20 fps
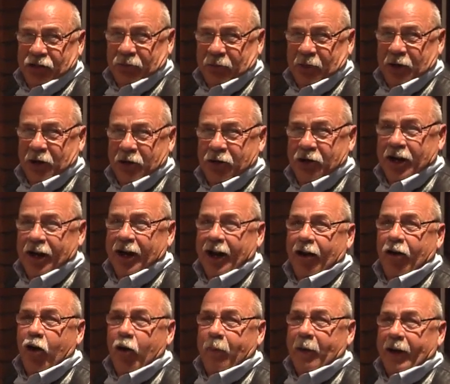That's for
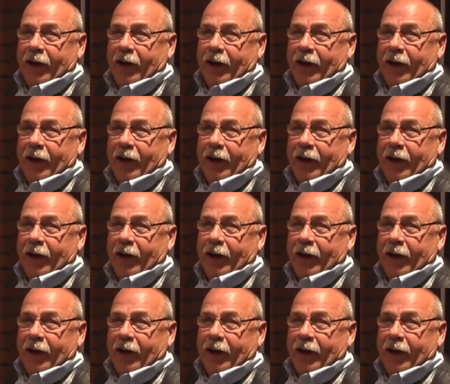PIP.